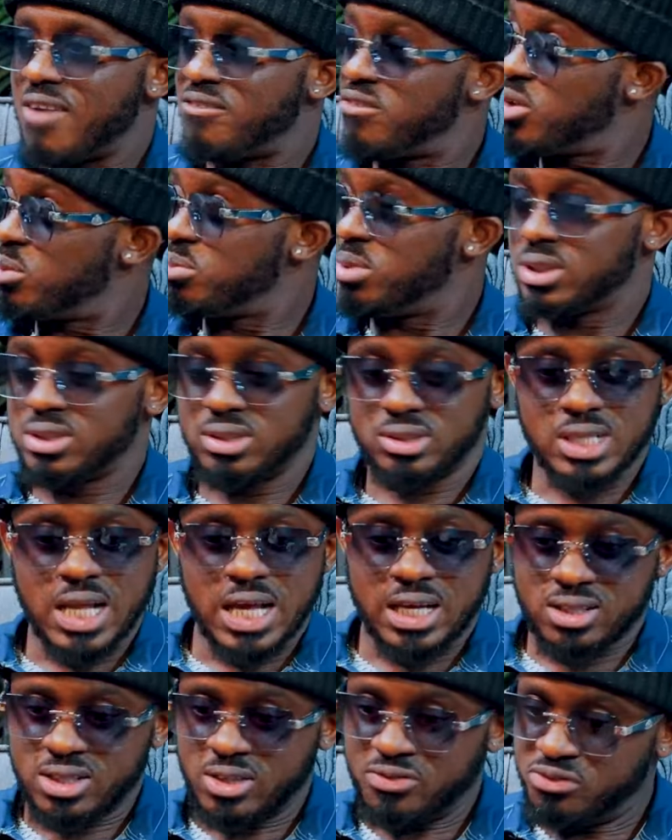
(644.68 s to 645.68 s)
Afrobeat is
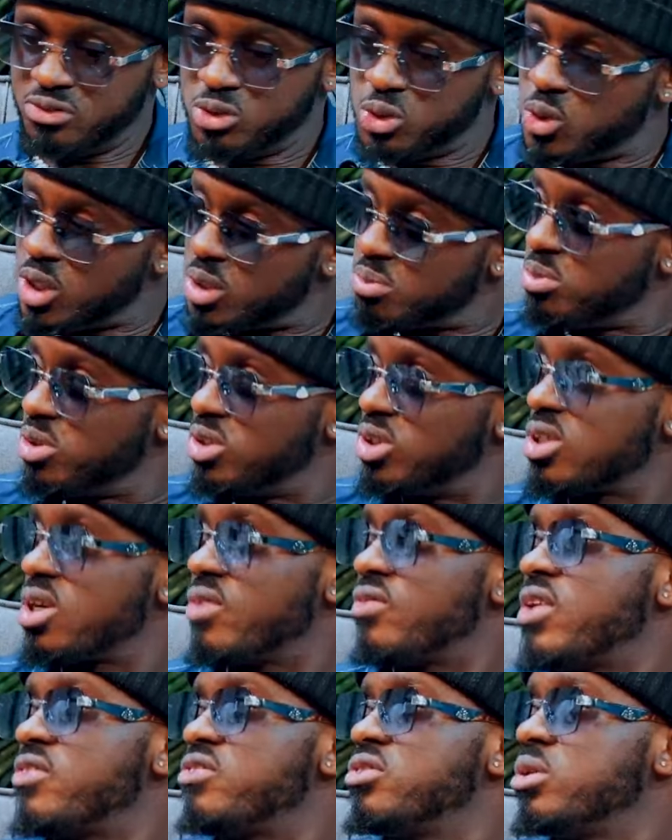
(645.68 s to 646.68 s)
like the sweet music
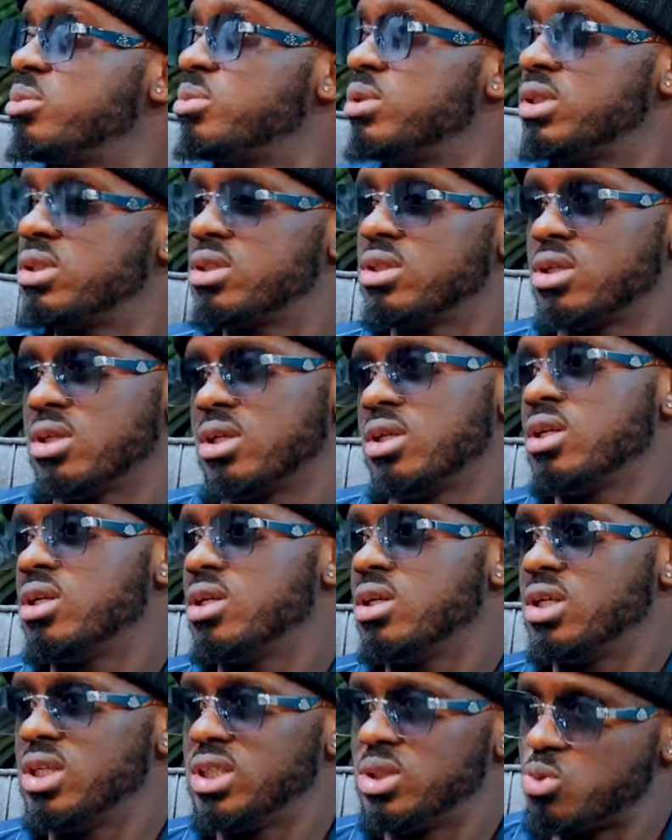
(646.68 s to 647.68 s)
of Afrobeat
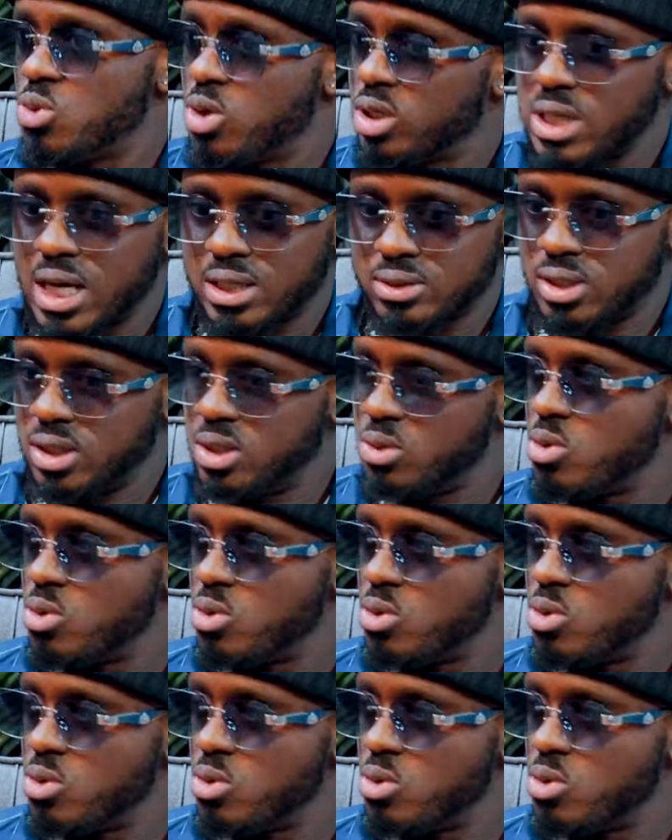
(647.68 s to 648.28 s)
is what actually